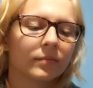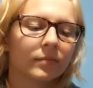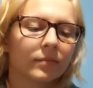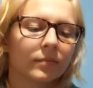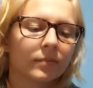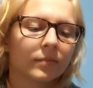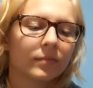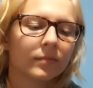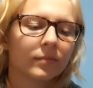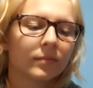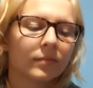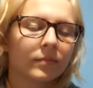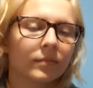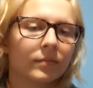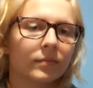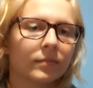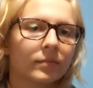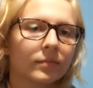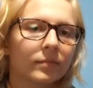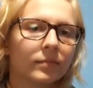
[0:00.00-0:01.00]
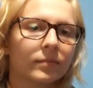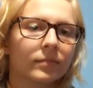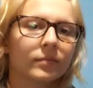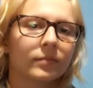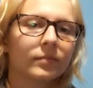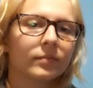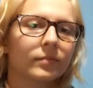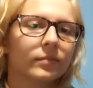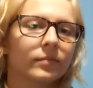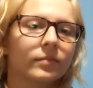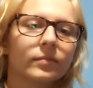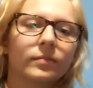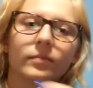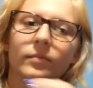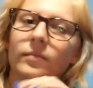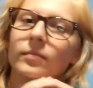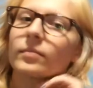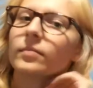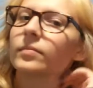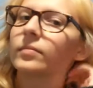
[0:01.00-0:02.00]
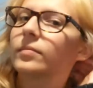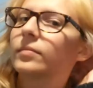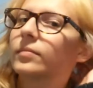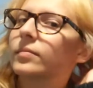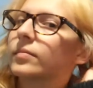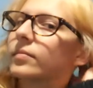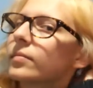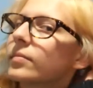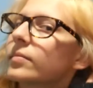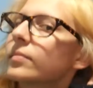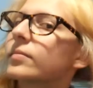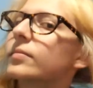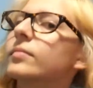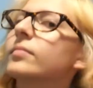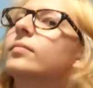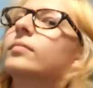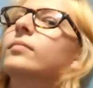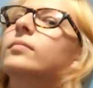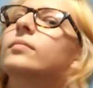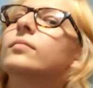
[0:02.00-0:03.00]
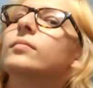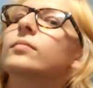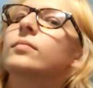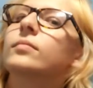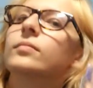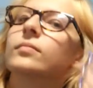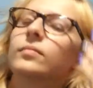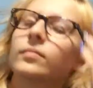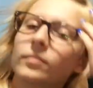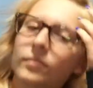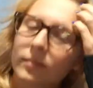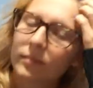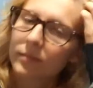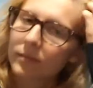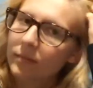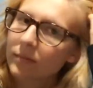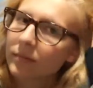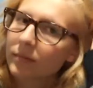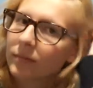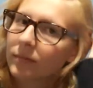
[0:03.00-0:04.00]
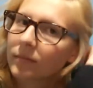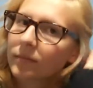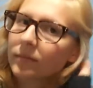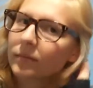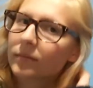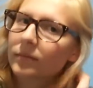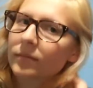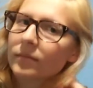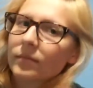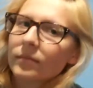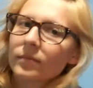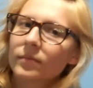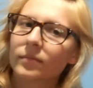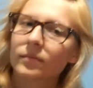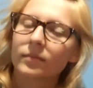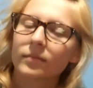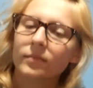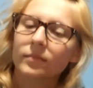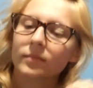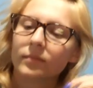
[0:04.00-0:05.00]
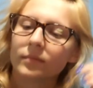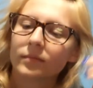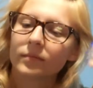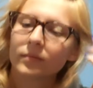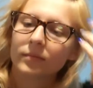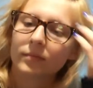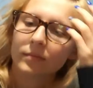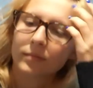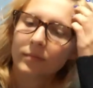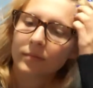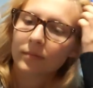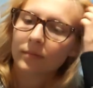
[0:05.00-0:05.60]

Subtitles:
(silent)